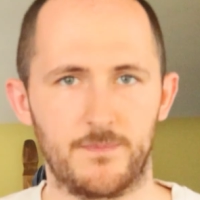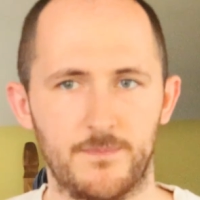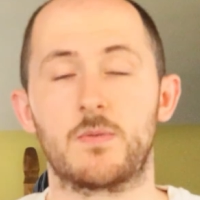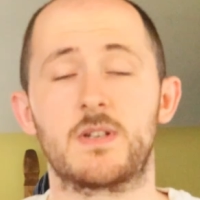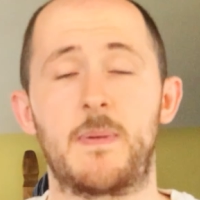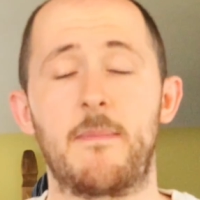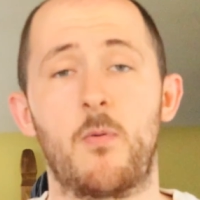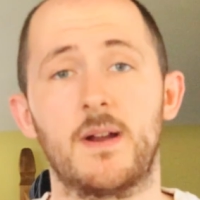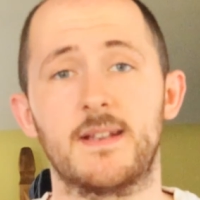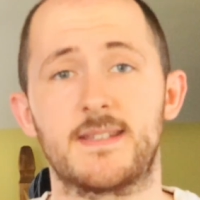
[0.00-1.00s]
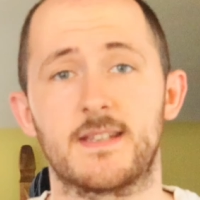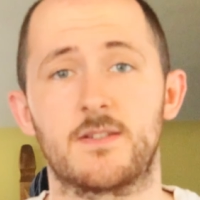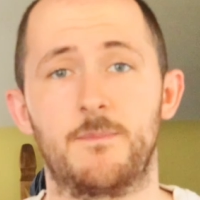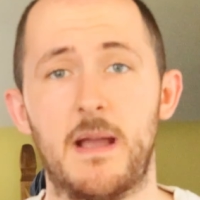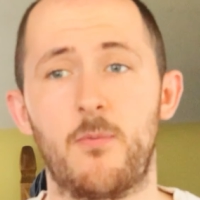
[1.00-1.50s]
So what does paper one consist
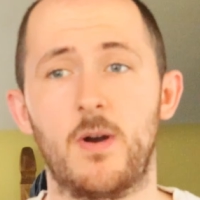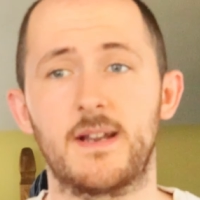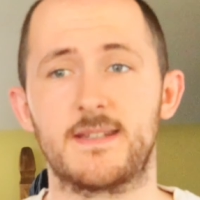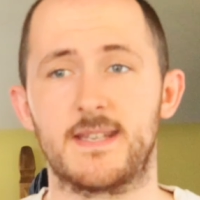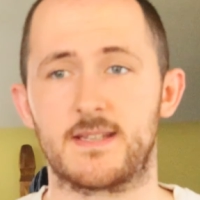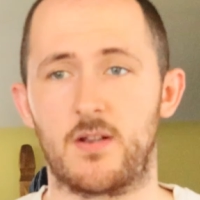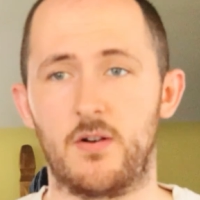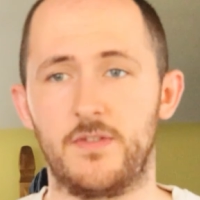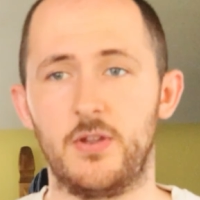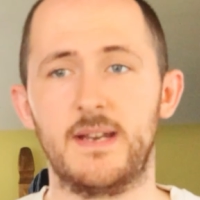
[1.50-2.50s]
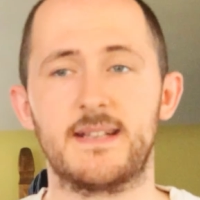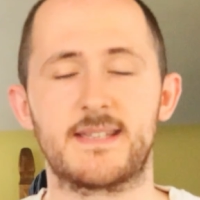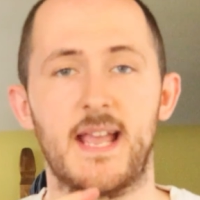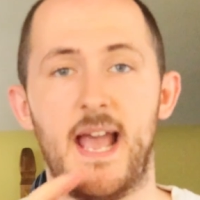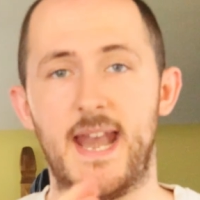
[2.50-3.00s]
of? Paper one consists of
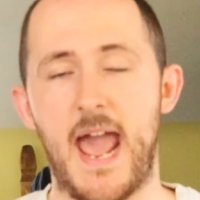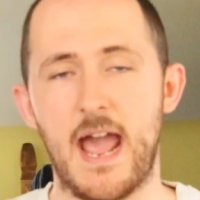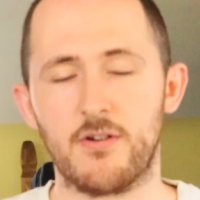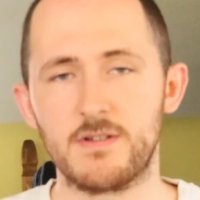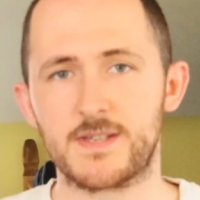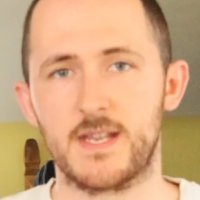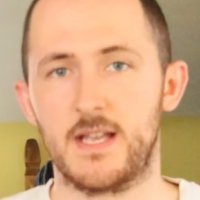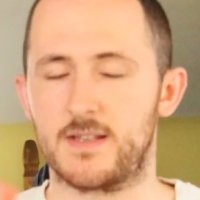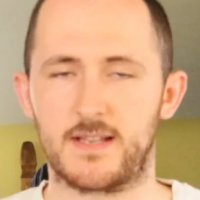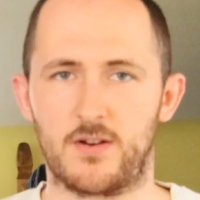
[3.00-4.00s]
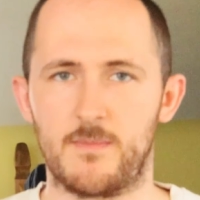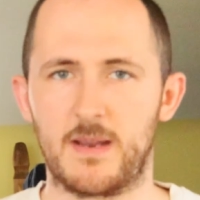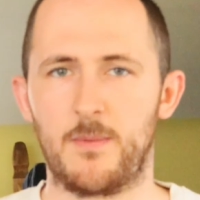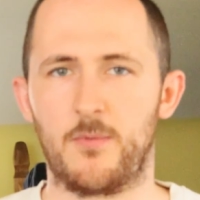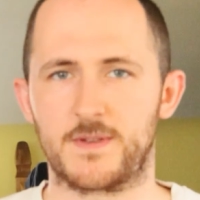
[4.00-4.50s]
units and errors, so that's going to make
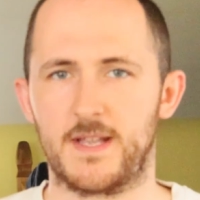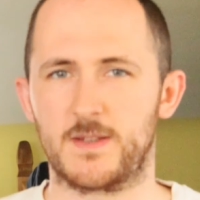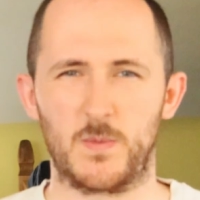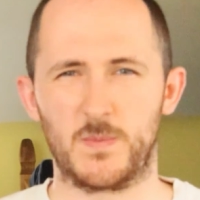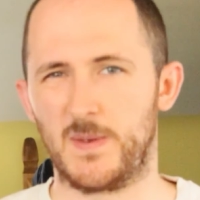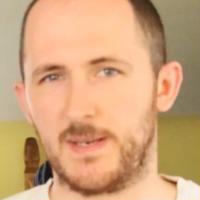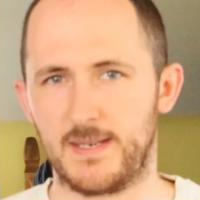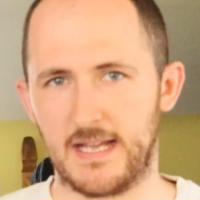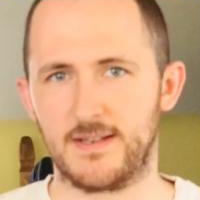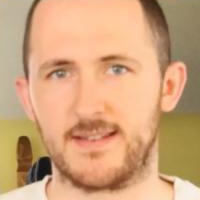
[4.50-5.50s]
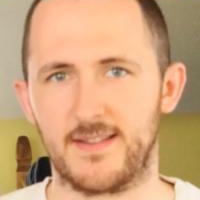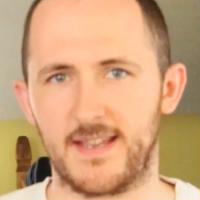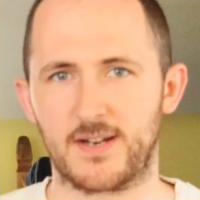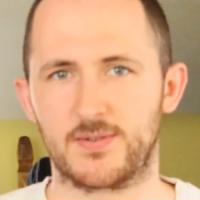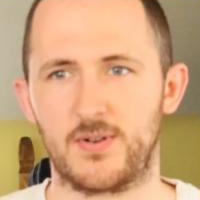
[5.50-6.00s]
a bit more sense once we get into
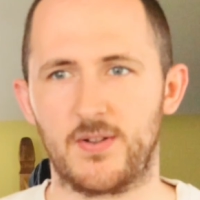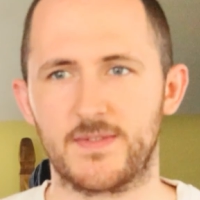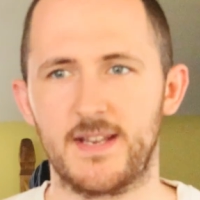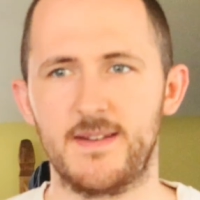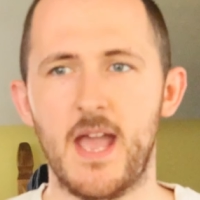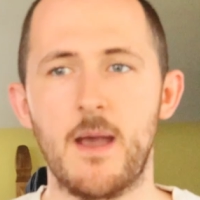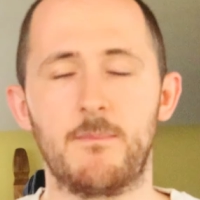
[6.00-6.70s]
the actual content.